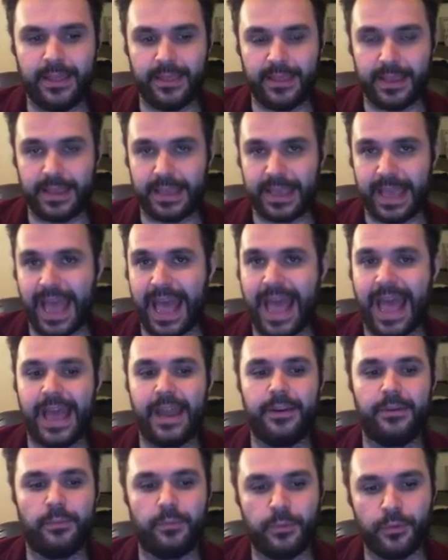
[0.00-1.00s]
the
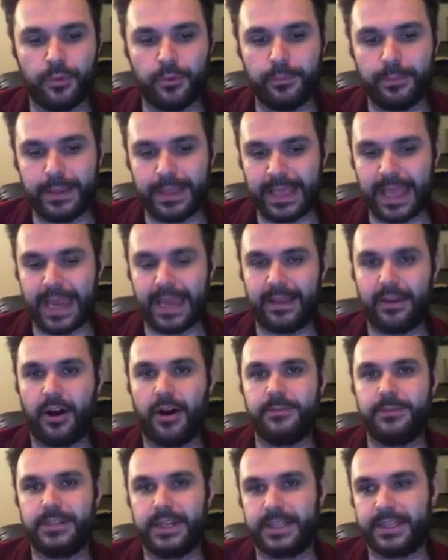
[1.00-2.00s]
CAD will be getting
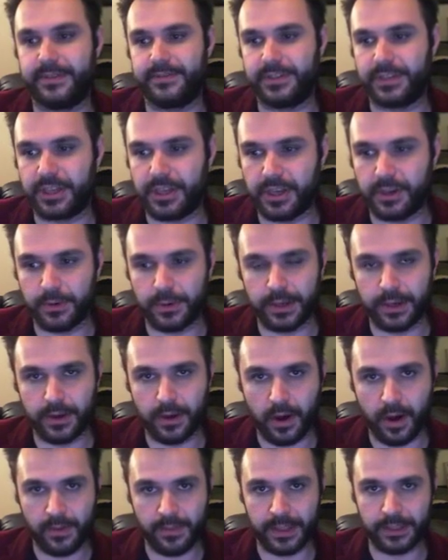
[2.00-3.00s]
objective secured
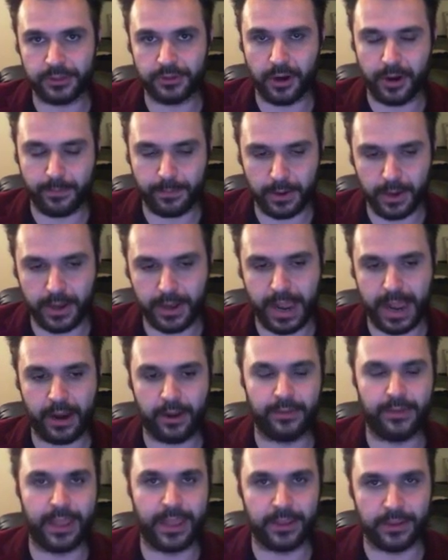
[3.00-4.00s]
on their drop pod and
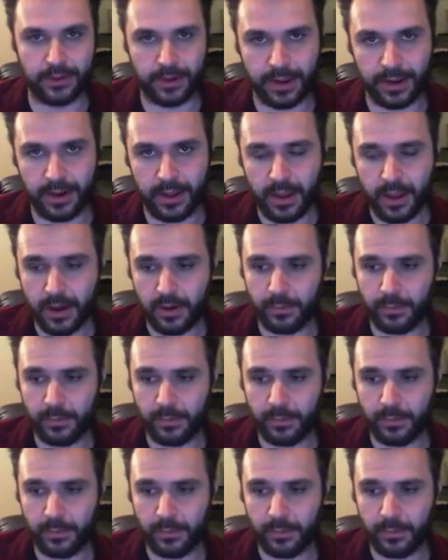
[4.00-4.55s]
on their unit,